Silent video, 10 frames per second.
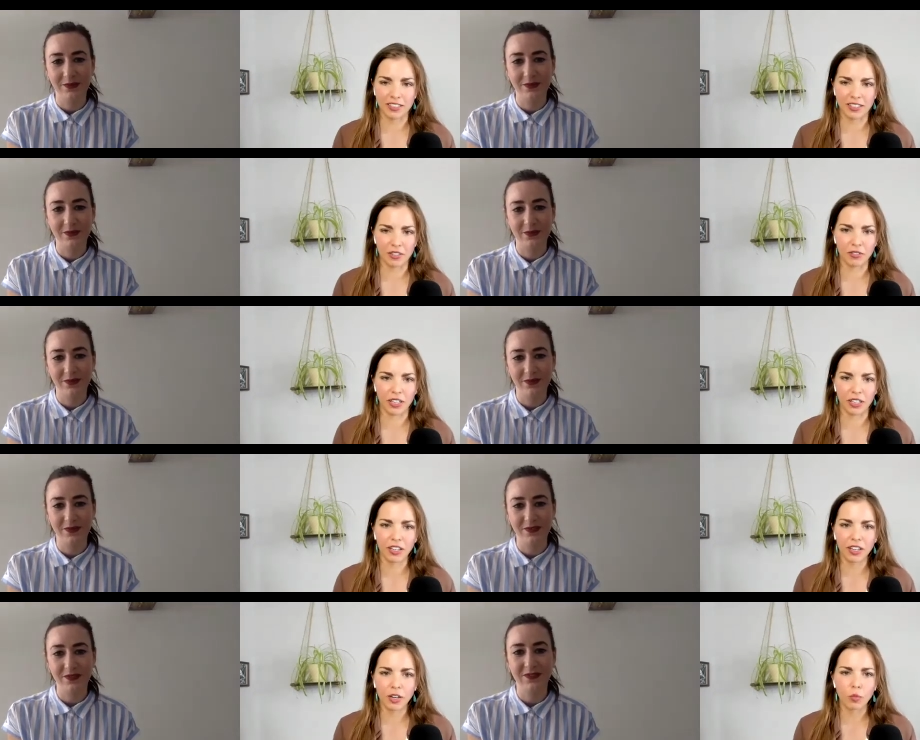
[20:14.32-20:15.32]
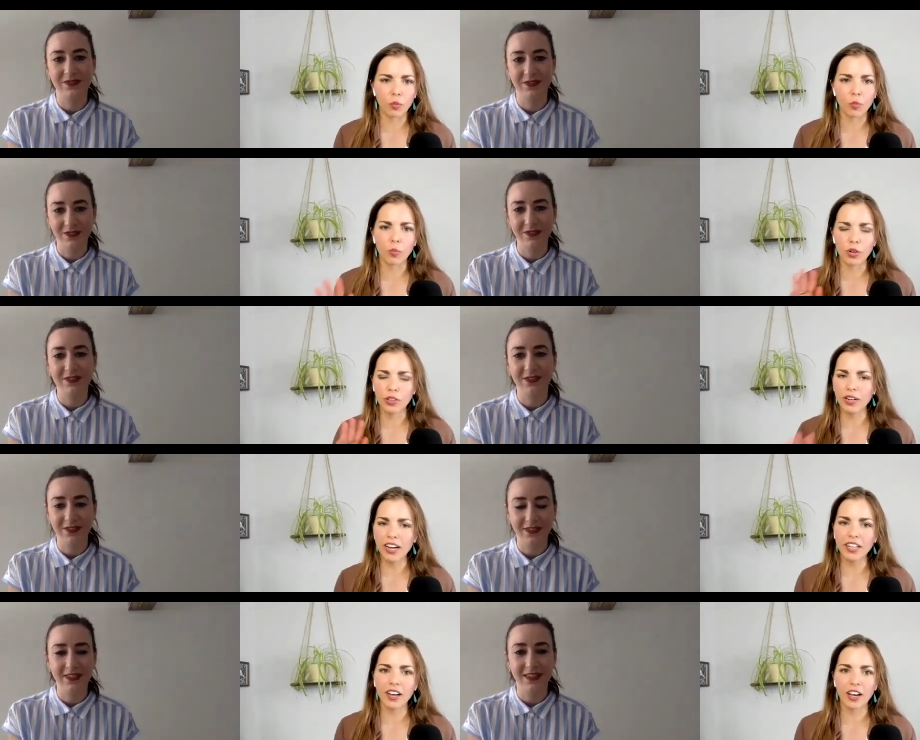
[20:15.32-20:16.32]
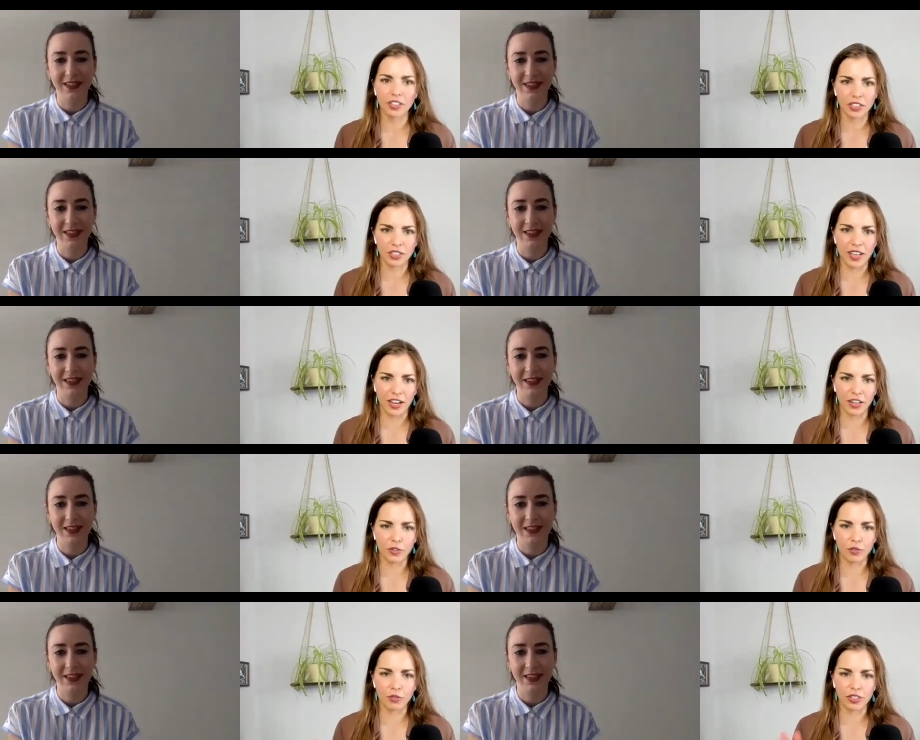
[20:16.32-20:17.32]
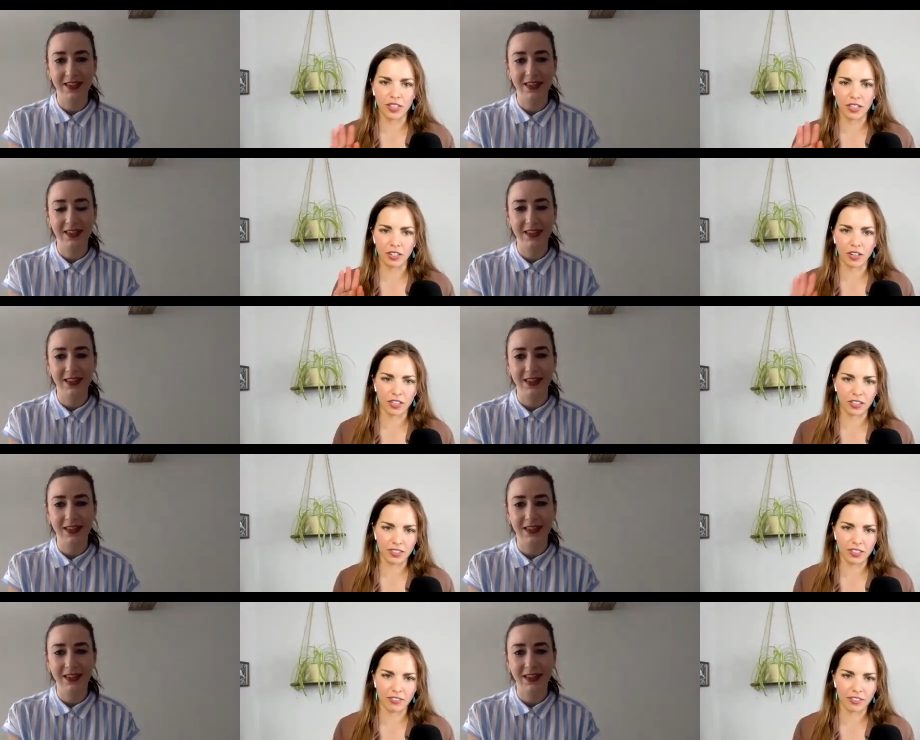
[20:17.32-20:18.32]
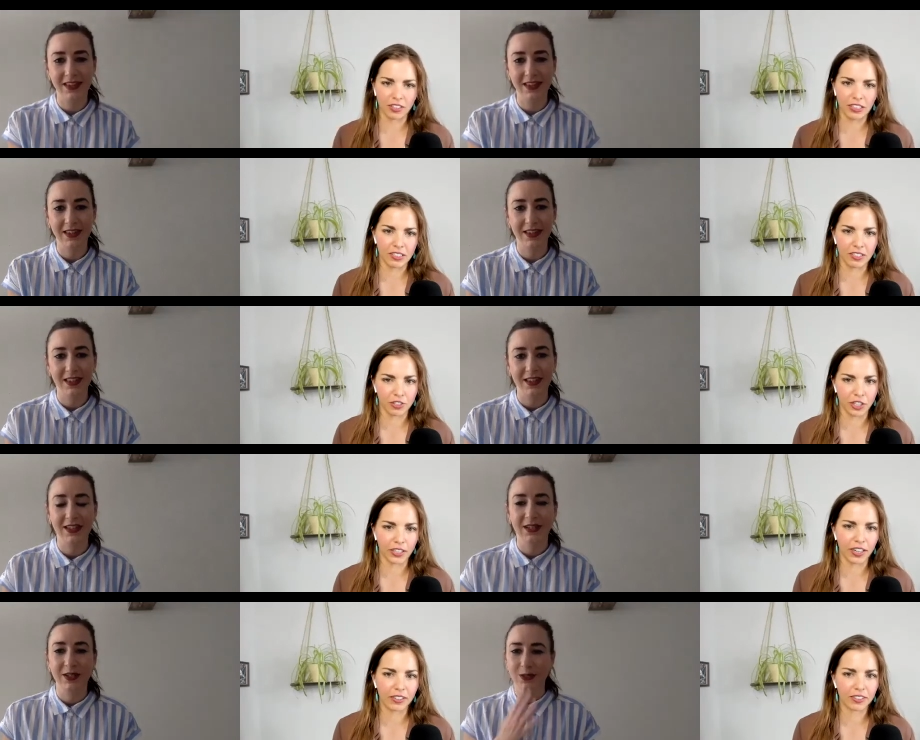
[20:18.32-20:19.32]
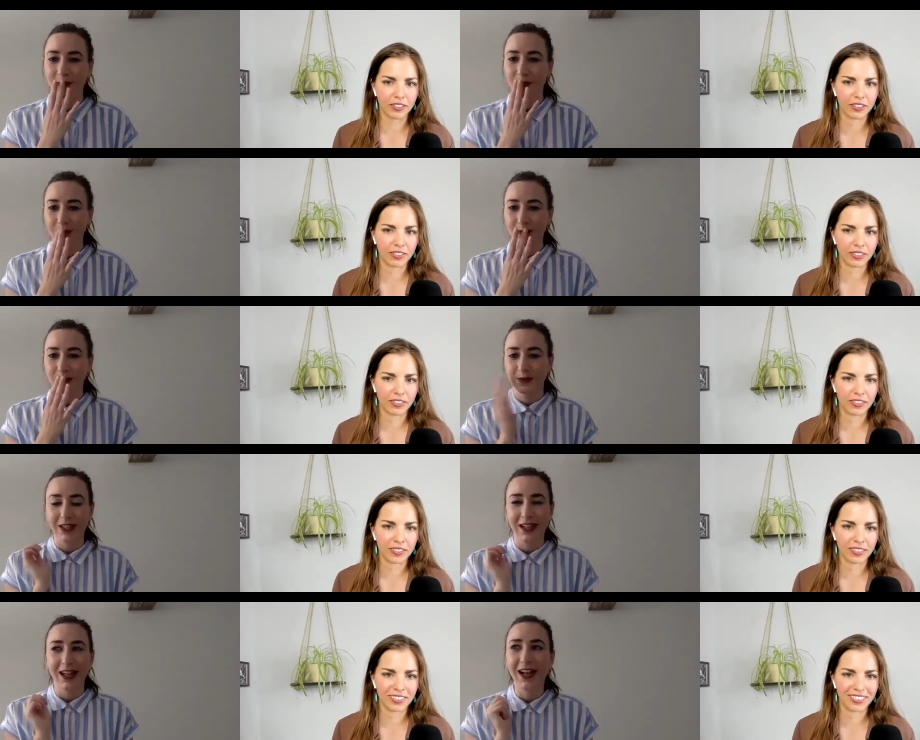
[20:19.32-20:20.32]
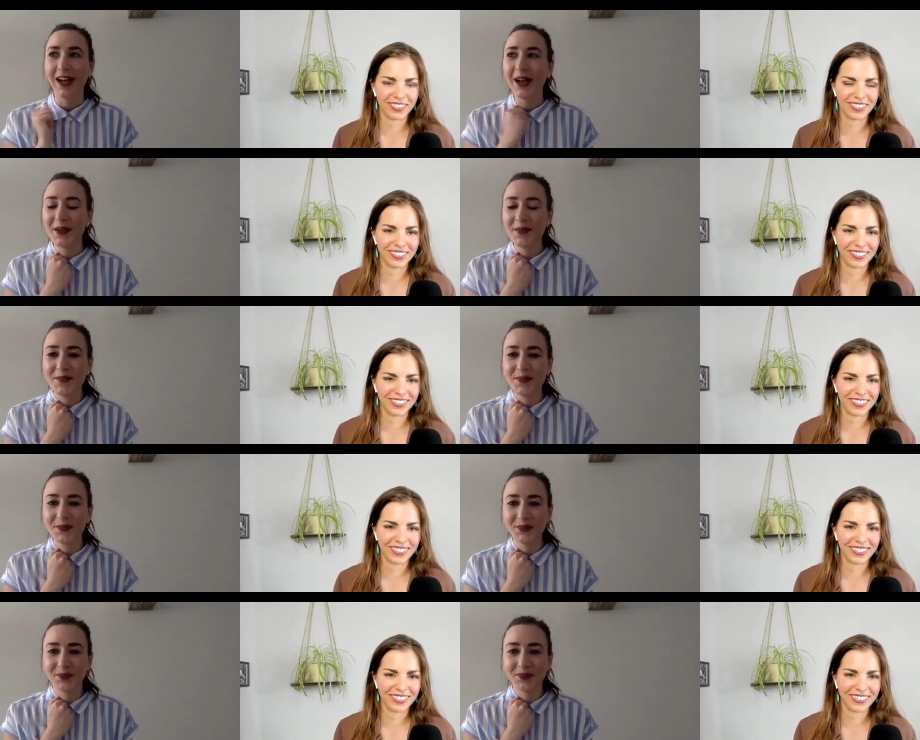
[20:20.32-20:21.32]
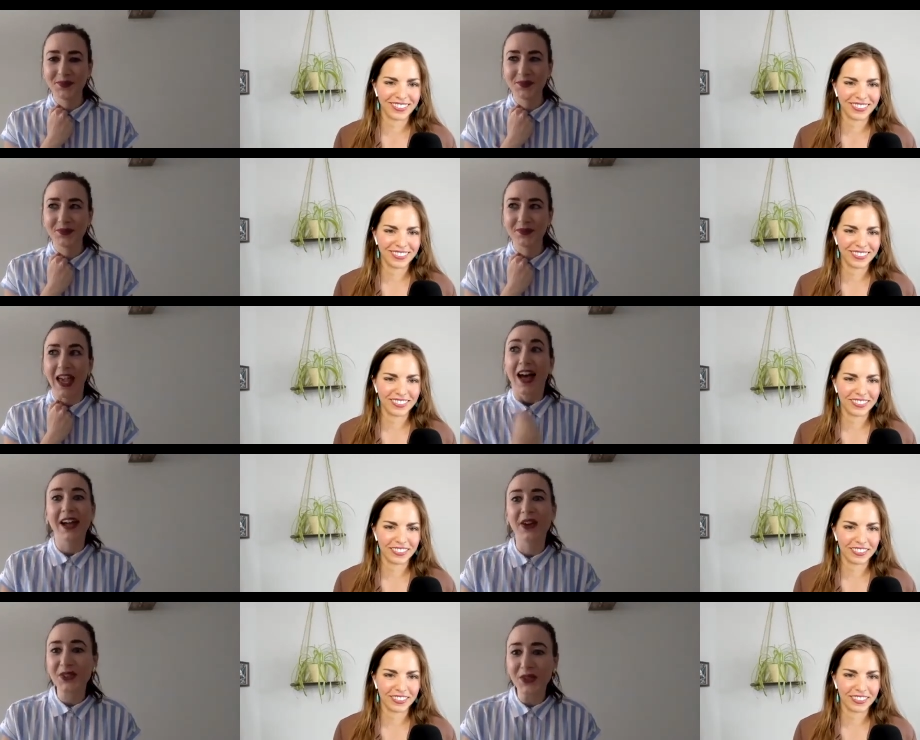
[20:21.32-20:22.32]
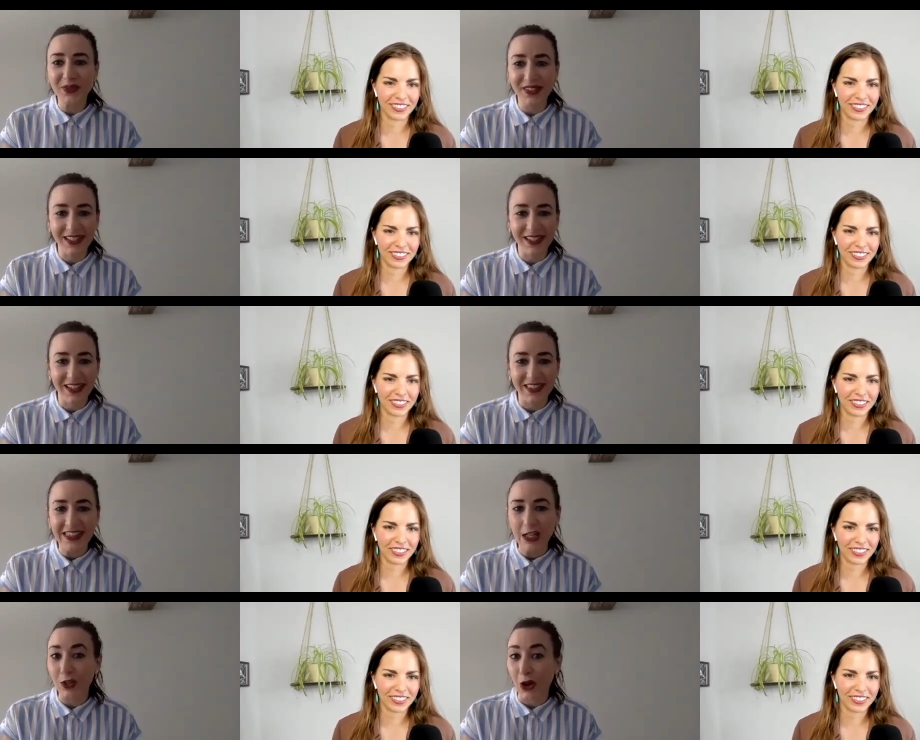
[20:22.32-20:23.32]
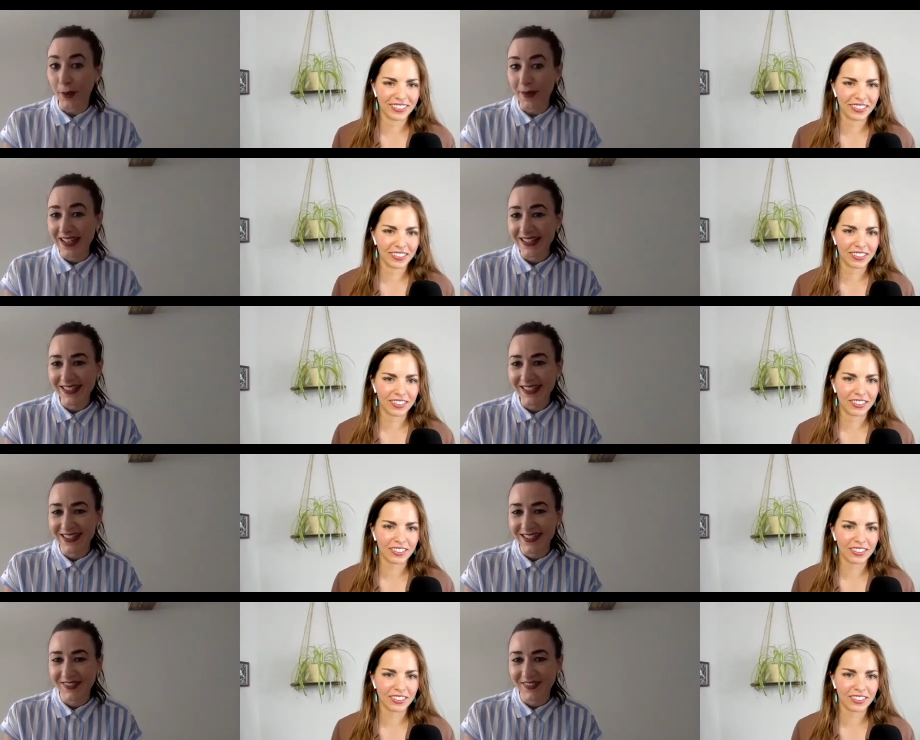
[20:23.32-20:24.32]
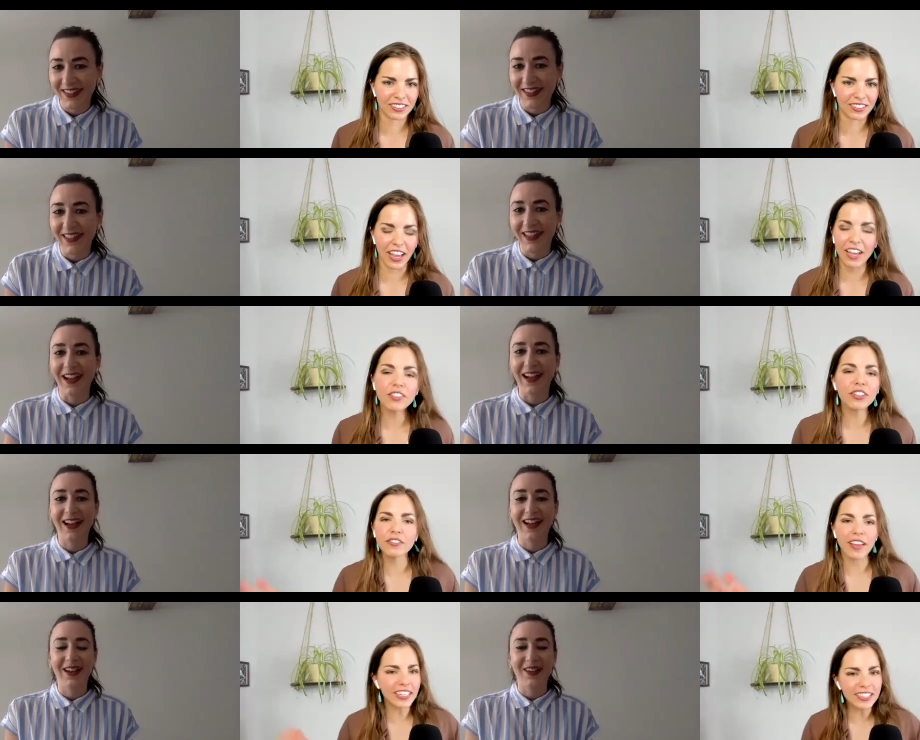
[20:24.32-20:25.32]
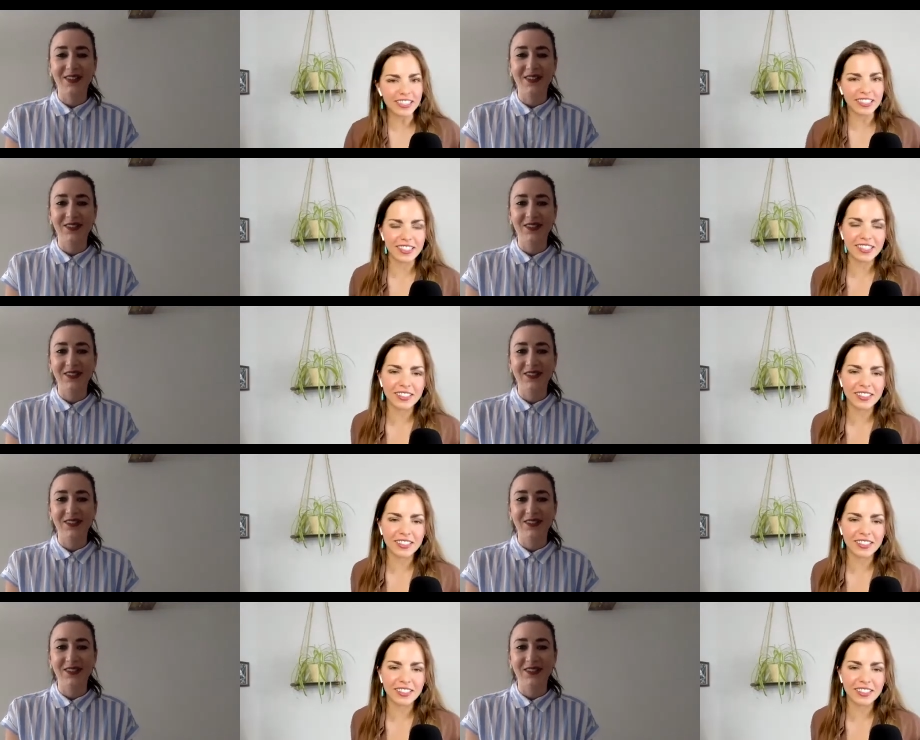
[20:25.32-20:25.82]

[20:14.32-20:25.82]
Speaker 1: that you like. Were there any others that you just think our audience definitely needs to check out?
Speaker 2: I also really like The Alarmist. I haven't heard of any of these. This is